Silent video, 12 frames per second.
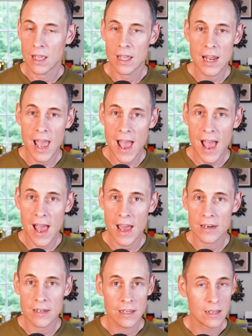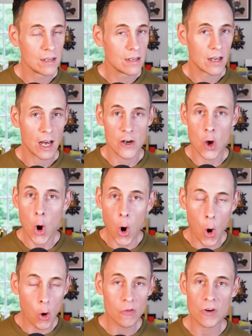It had an
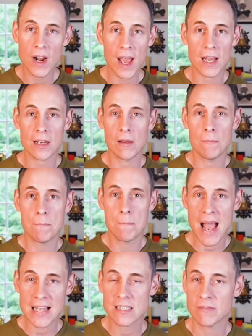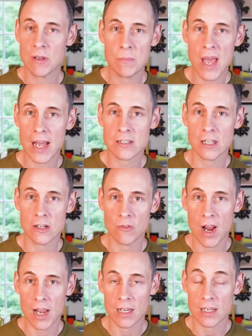overnight massive impact on their
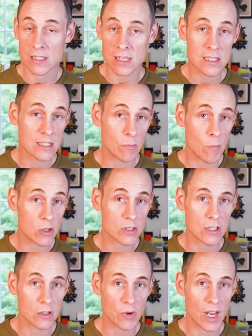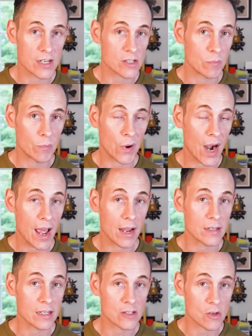rankings. This is a multi-location
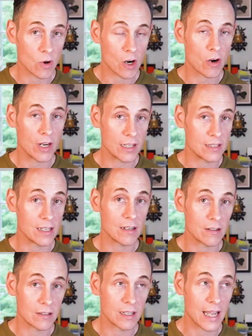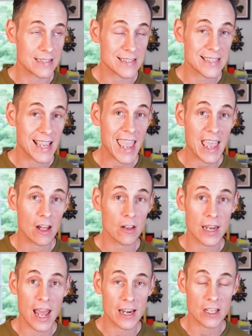brand, and so in at
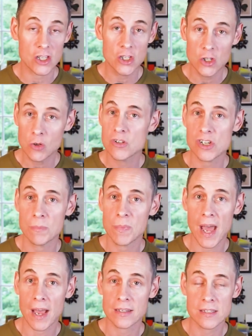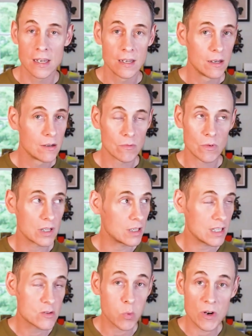scale, it had a huge impact
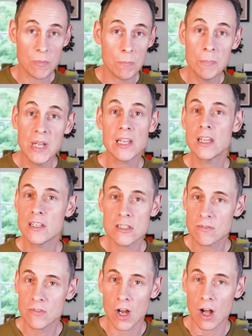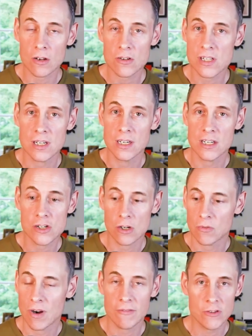it's worth millions of dollars in
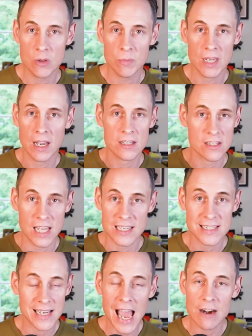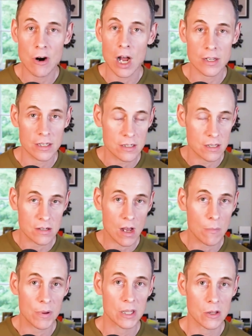additional revenue because they skyrocketed to the
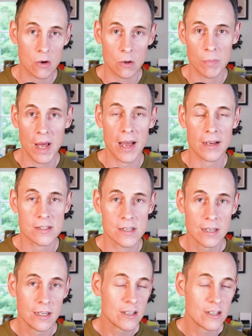top of the local packs.